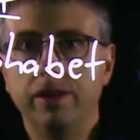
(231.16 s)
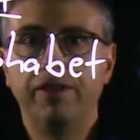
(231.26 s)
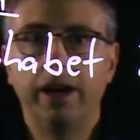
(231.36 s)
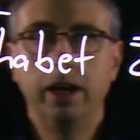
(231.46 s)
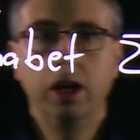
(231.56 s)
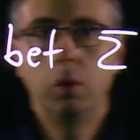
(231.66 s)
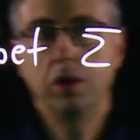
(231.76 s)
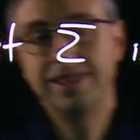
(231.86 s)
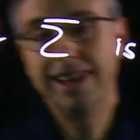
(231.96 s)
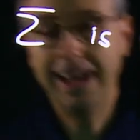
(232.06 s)
define
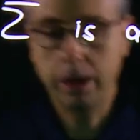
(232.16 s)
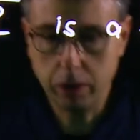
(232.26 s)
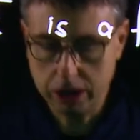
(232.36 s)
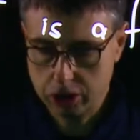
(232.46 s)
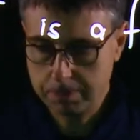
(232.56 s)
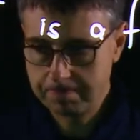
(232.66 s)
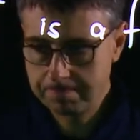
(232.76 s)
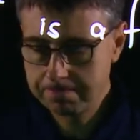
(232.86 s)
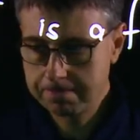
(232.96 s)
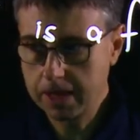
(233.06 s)
what's a language,
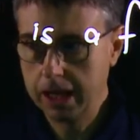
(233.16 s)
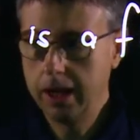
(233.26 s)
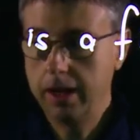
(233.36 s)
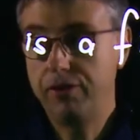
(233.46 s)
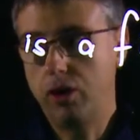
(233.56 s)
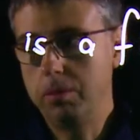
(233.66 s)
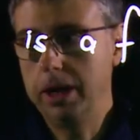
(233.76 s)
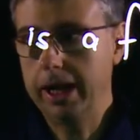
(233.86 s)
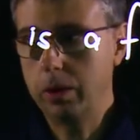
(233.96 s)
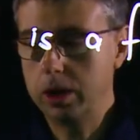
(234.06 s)
formal
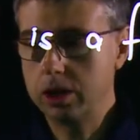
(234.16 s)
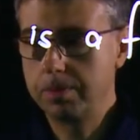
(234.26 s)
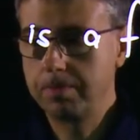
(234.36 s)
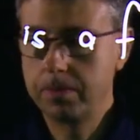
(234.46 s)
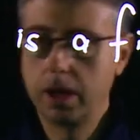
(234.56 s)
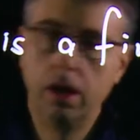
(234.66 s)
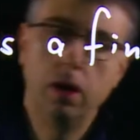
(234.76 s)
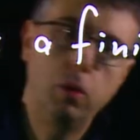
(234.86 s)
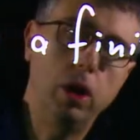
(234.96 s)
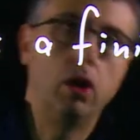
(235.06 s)
language.
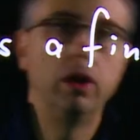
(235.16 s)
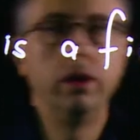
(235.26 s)
We all